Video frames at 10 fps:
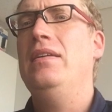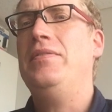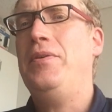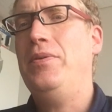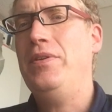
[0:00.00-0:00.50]

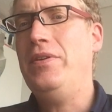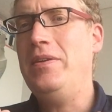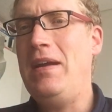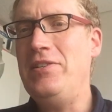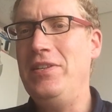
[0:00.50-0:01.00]
So you can
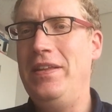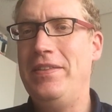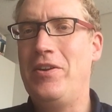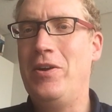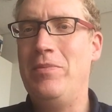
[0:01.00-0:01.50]
imagine that
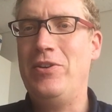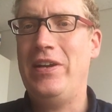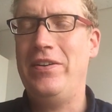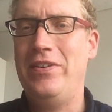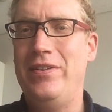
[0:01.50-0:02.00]
the
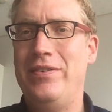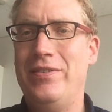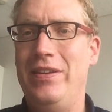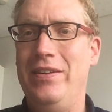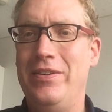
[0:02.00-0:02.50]

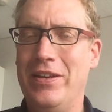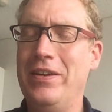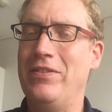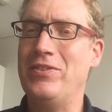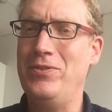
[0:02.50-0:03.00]
arbitrators, you can
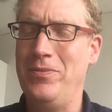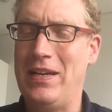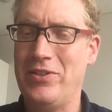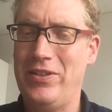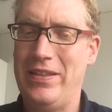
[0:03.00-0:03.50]
kind of assume
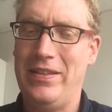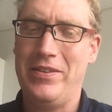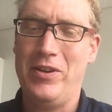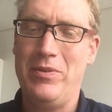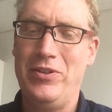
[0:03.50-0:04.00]
actually that
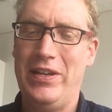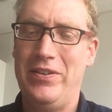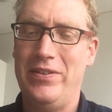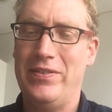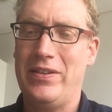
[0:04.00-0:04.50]
the
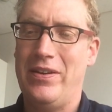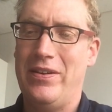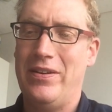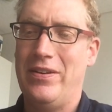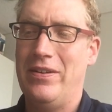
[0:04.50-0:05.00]
arbitrators
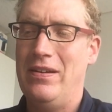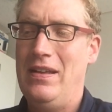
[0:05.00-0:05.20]
are